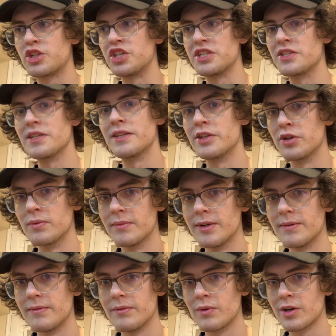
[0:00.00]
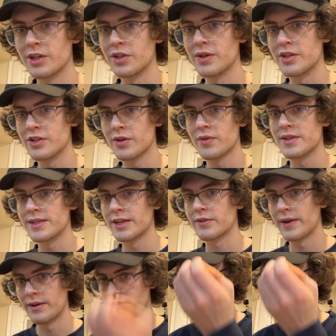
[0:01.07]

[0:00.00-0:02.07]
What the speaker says: GZ Doom, where you can turn the tick rate